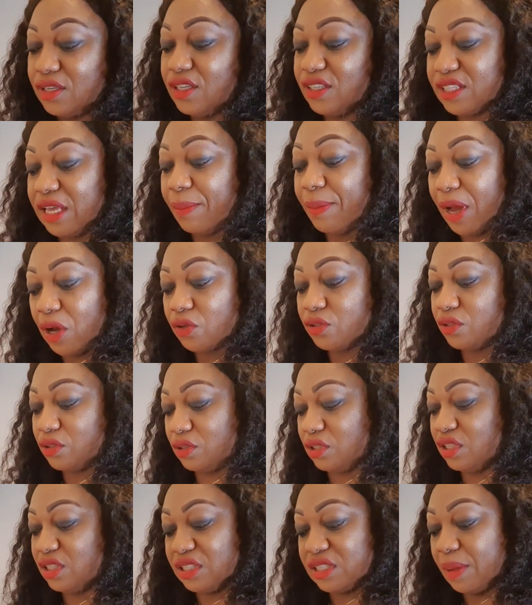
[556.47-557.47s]
is about
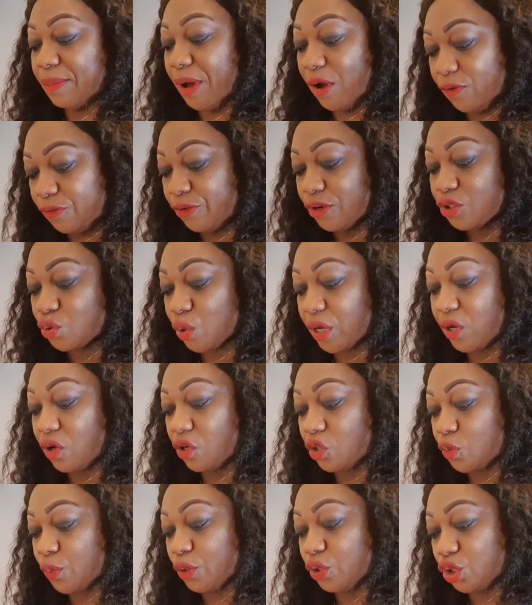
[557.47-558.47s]
Foursquare
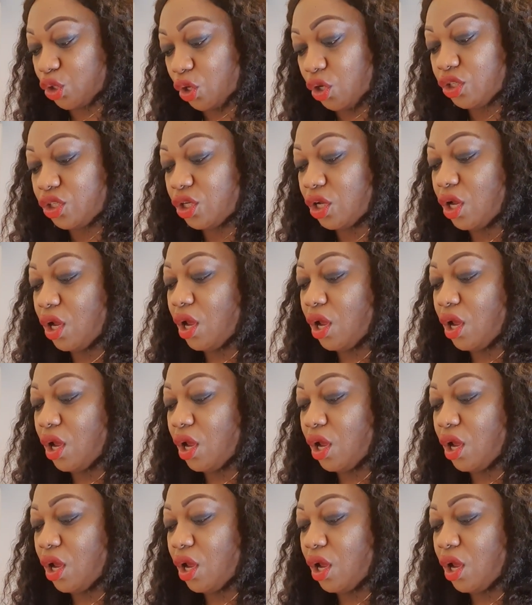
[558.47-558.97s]
Gospel Church.